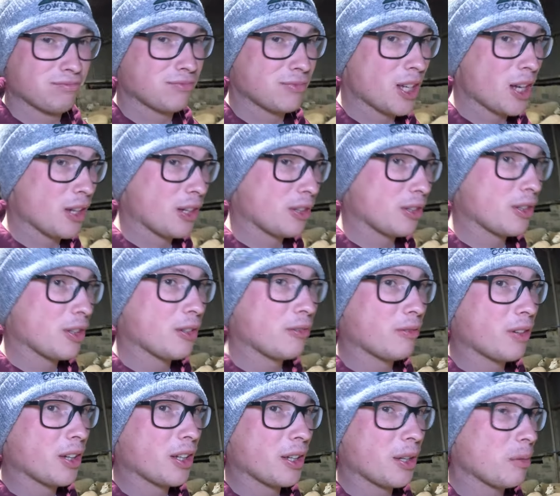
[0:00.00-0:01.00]
no clue
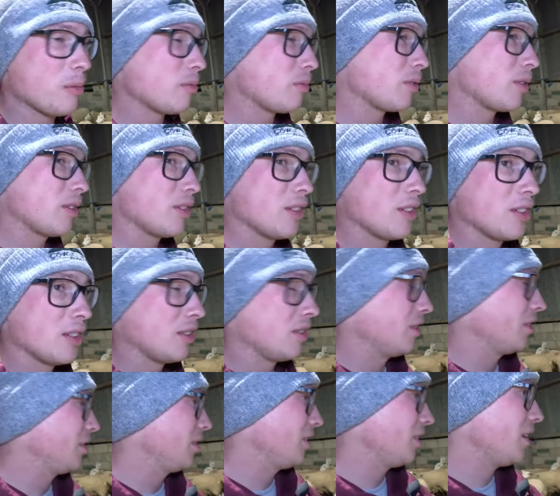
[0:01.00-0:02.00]
really.
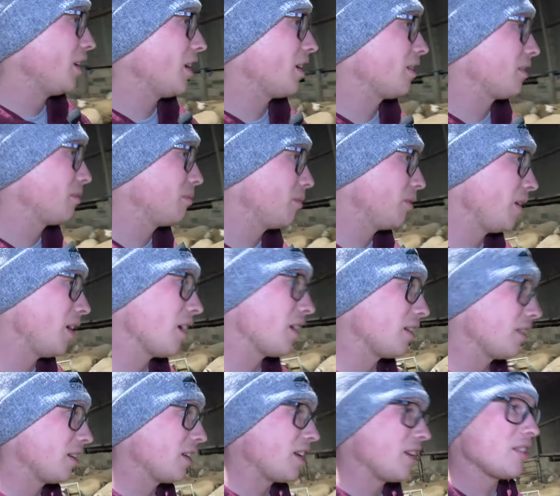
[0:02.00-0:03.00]
Yeah, well yeah,
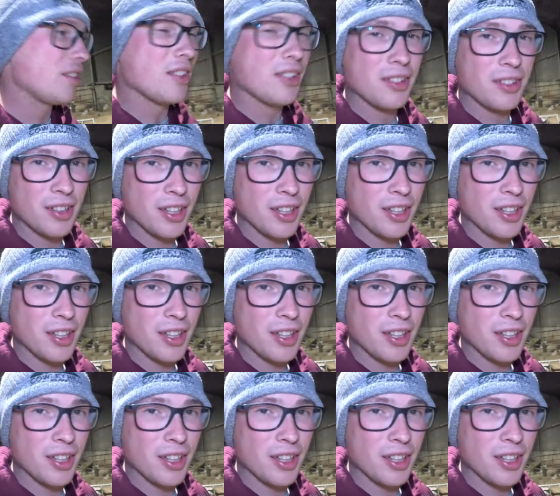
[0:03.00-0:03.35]
here's this